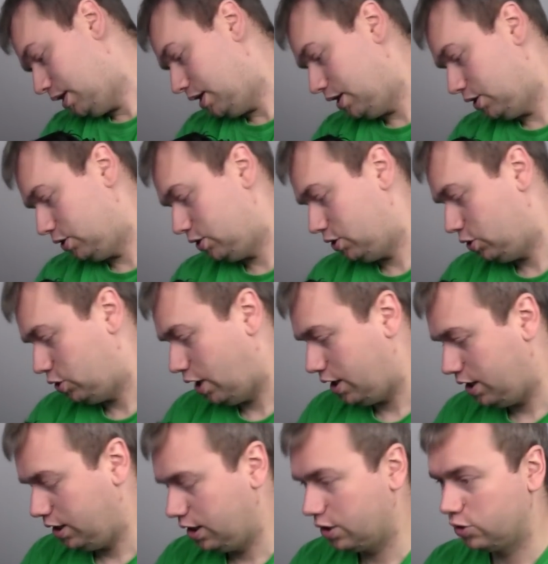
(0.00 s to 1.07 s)
He's
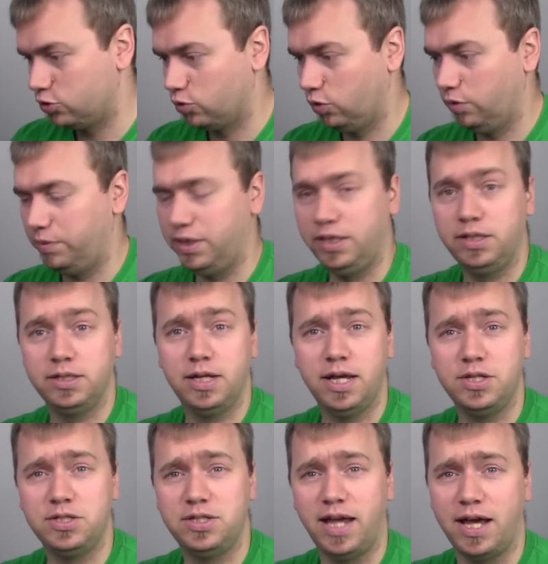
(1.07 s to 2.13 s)
shaking uncontrollably,
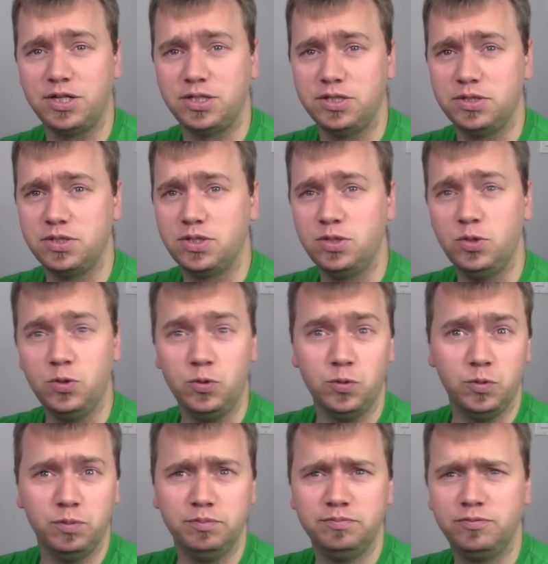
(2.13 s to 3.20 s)
as dachshunds do
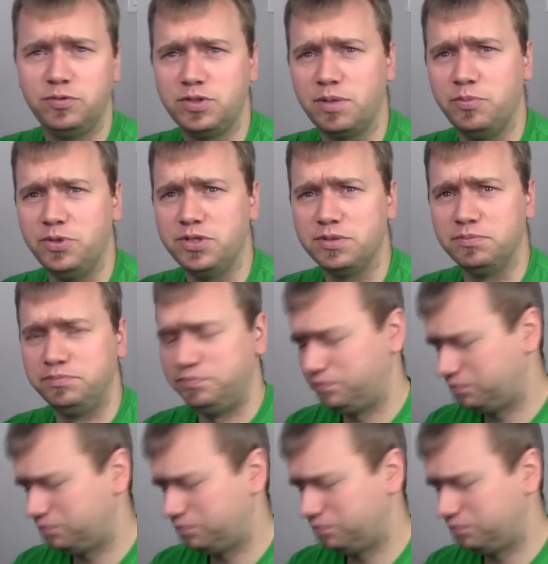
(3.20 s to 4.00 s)
for some reason.